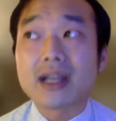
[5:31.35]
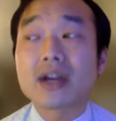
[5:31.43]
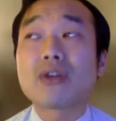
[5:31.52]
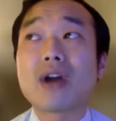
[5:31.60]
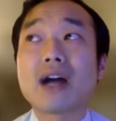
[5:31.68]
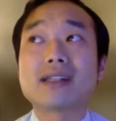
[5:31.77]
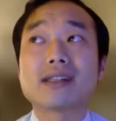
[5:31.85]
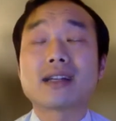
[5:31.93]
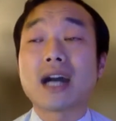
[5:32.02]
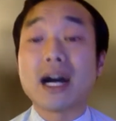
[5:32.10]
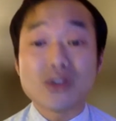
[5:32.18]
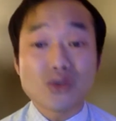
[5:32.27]
across the
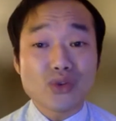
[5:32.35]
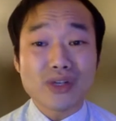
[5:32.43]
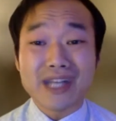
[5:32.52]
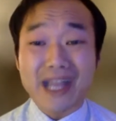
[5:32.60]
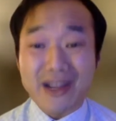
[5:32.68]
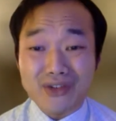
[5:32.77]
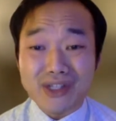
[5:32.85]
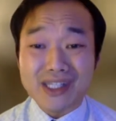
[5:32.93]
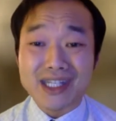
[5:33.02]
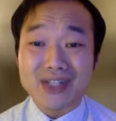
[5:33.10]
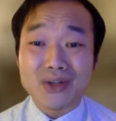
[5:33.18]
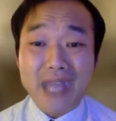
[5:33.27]
country in every
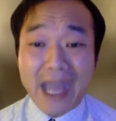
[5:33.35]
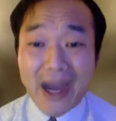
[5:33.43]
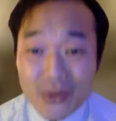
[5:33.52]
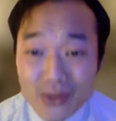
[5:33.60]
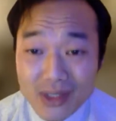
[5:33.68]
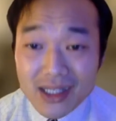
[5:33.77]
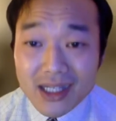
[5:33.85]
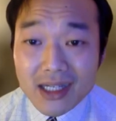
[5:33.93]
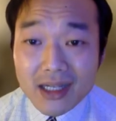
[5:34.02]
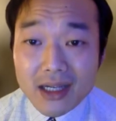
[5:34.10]
single county,